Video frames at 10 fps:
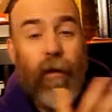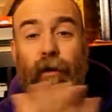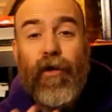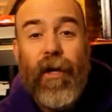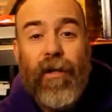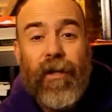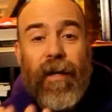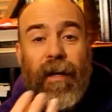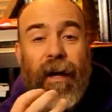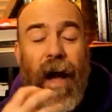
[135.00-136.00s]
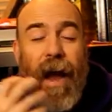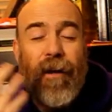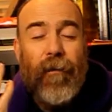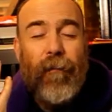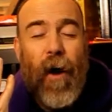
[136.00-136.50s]
Jesus said that I
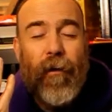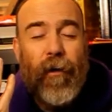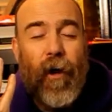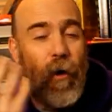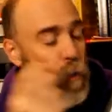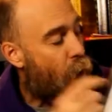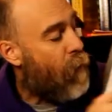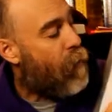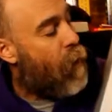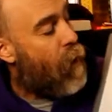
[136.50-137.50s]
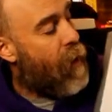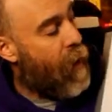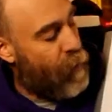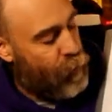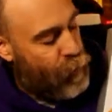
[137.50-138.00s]
and the Father are one.
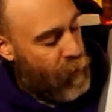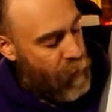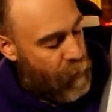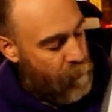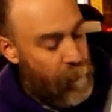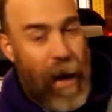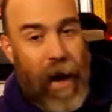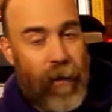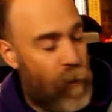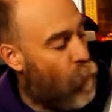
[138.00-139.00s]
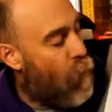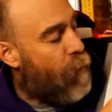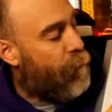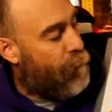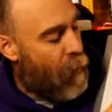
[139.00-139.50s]
Energy, matter,
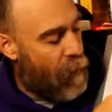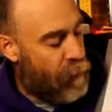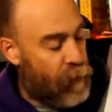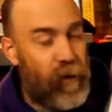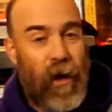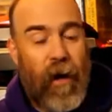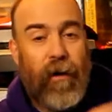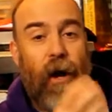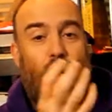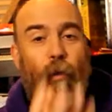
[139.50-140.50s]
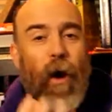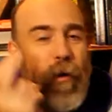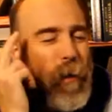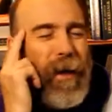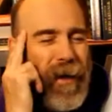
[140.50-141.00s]
one. Father, Son, one.
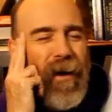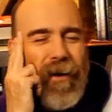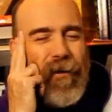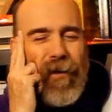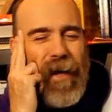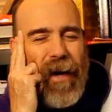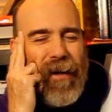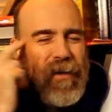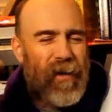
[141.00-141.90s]
We can understand this.